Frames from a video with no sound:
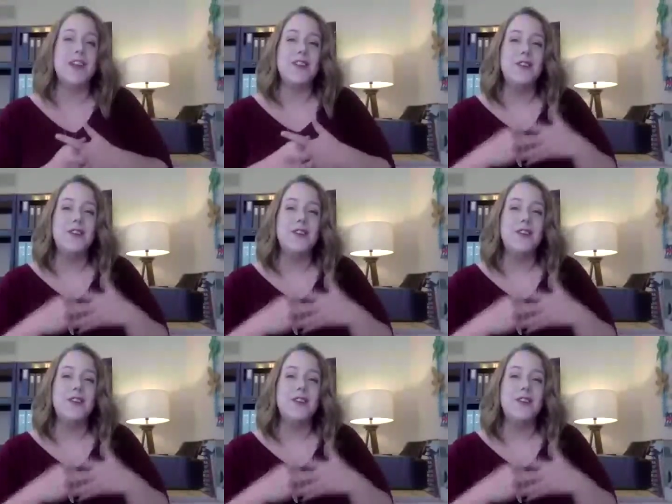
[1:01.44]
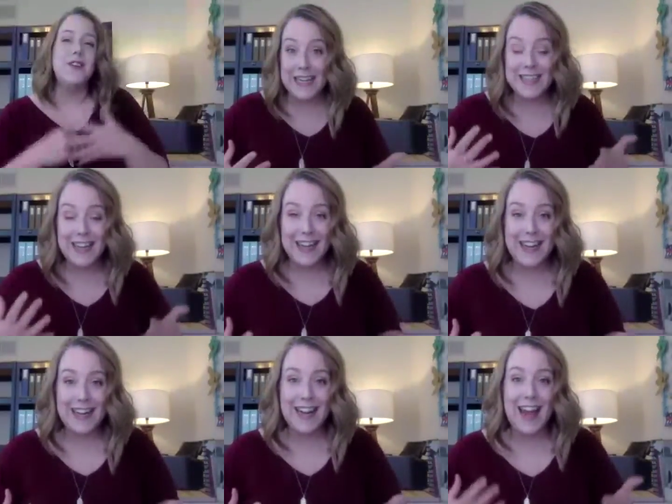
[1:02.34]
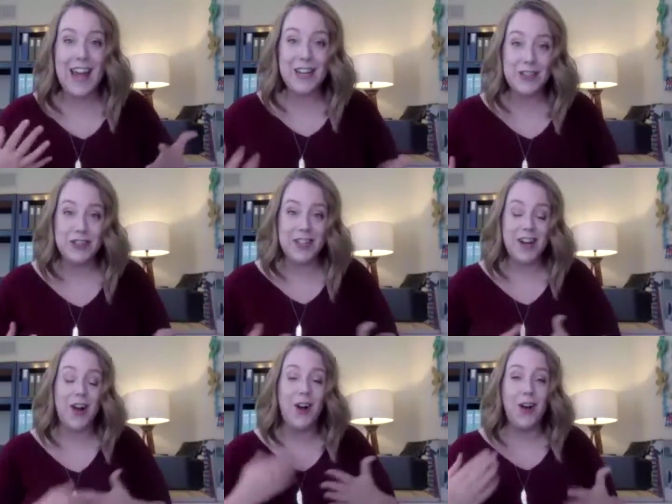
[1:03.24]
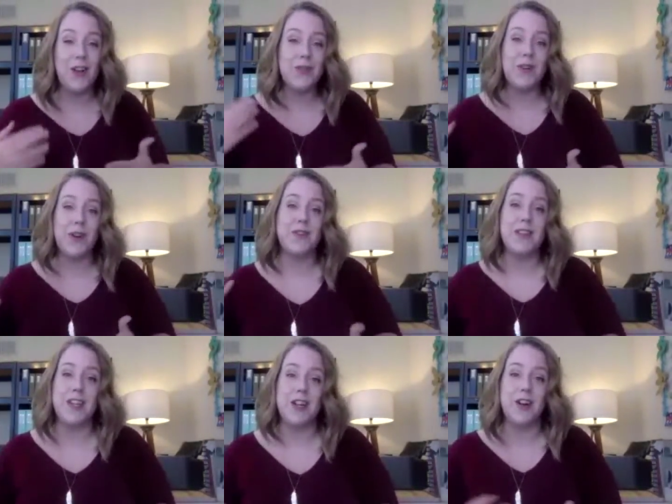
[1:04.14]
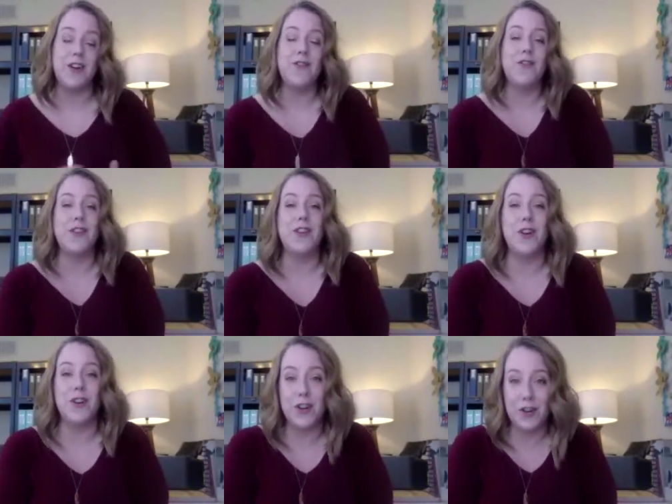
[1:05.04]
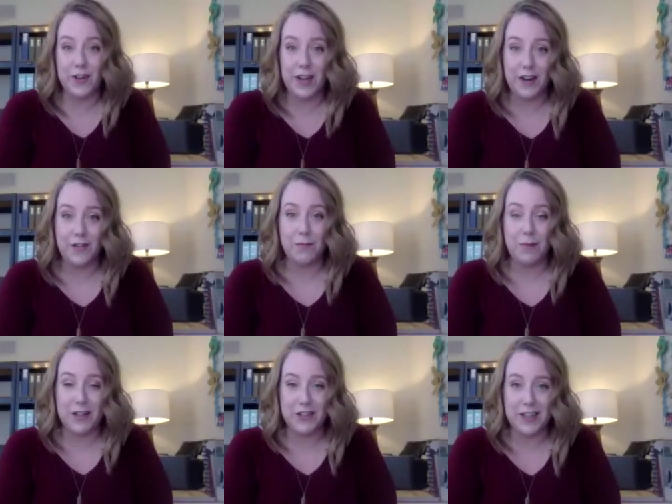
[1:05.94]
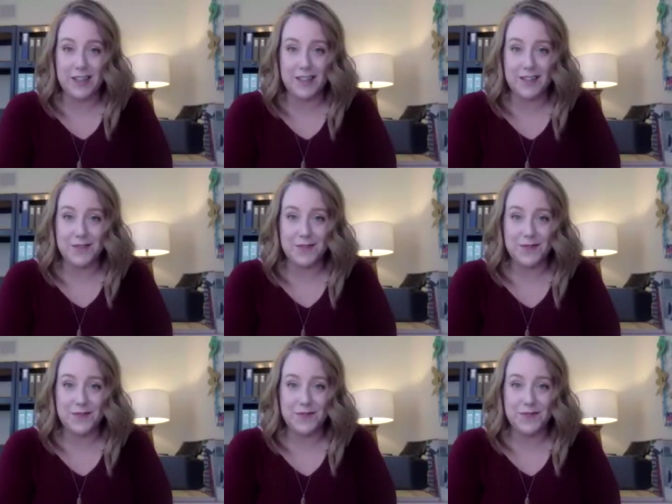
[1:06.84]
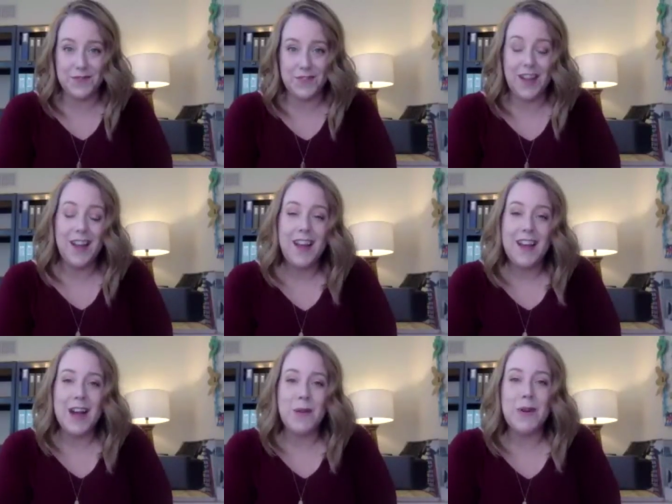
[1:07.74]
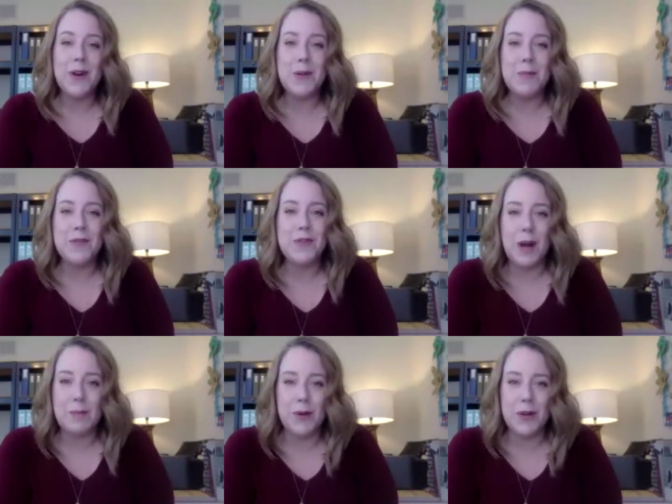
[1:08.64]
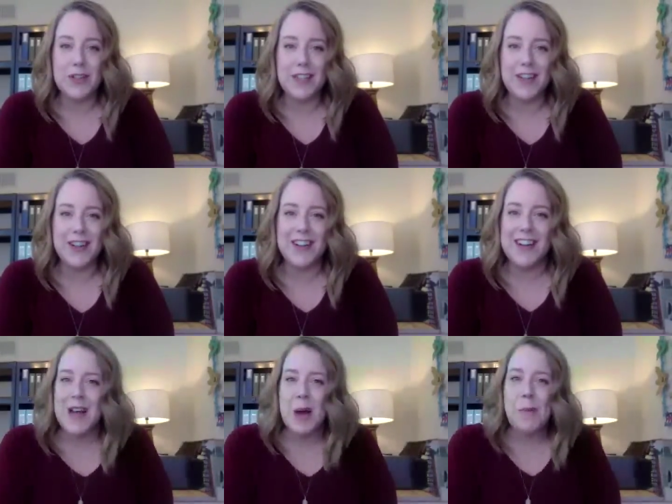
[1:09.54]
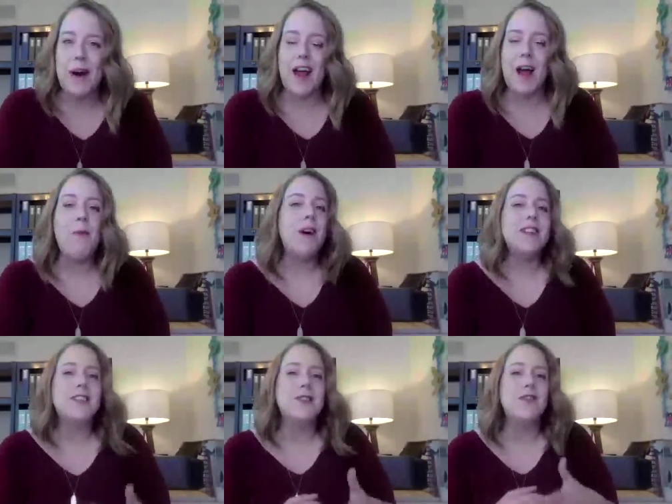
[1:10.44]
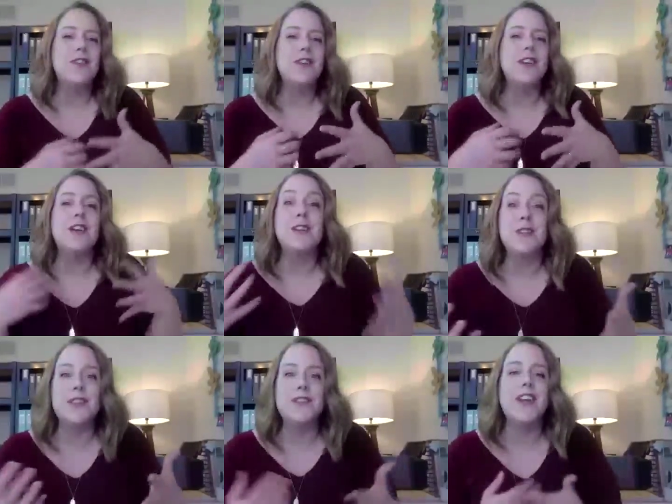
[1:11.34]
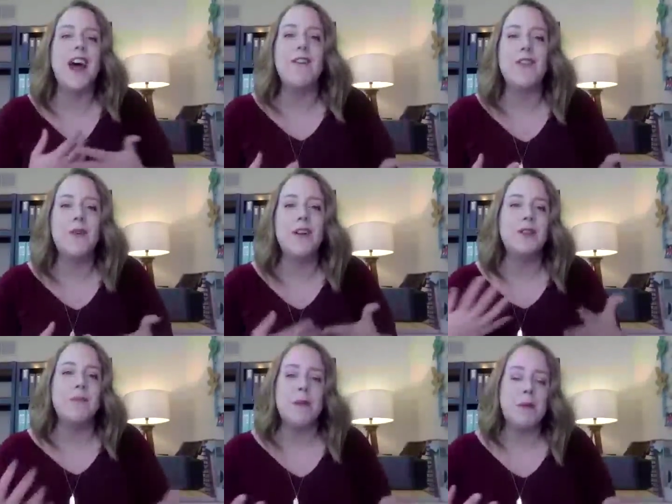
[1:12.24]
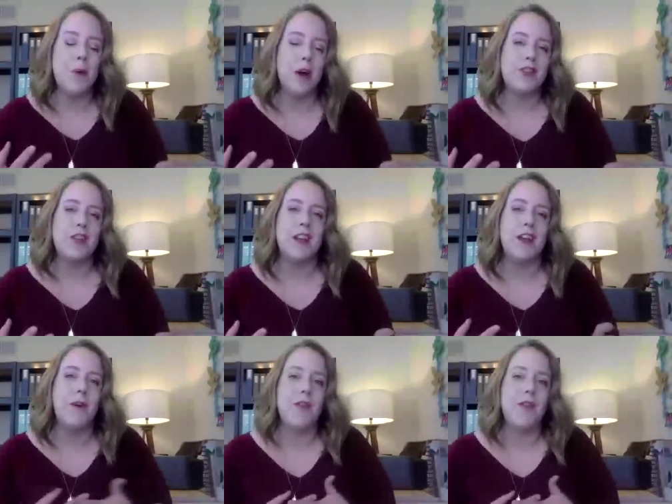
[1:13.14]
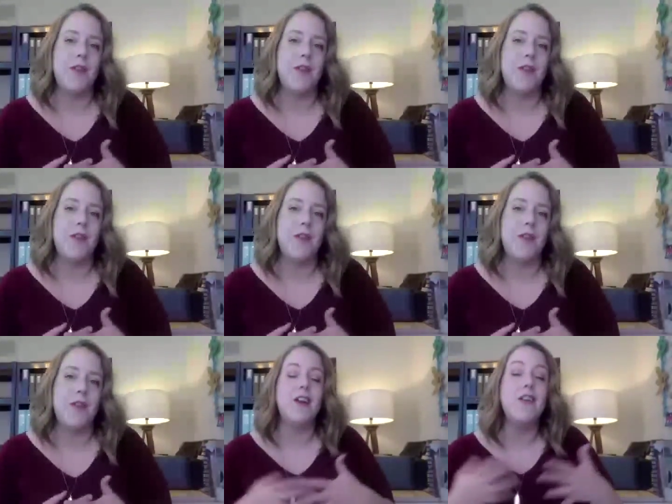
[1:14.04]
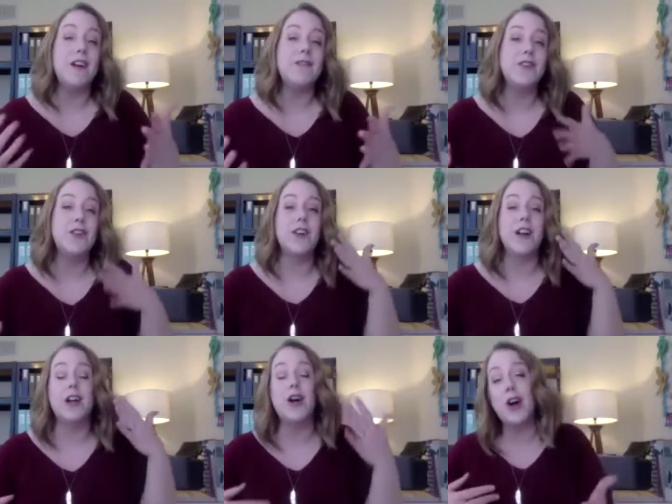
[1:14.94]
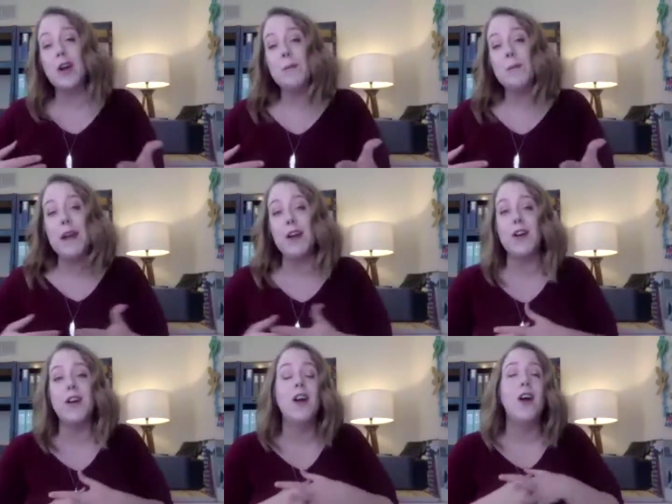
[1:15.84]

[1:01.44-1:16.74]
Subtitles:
you can maintain energy all throughout the year for your creative projects. Now, we're a group of scrapbookers here, but I want to feel inclusive to everyone who might be watching, whether you are a crafter or a card maker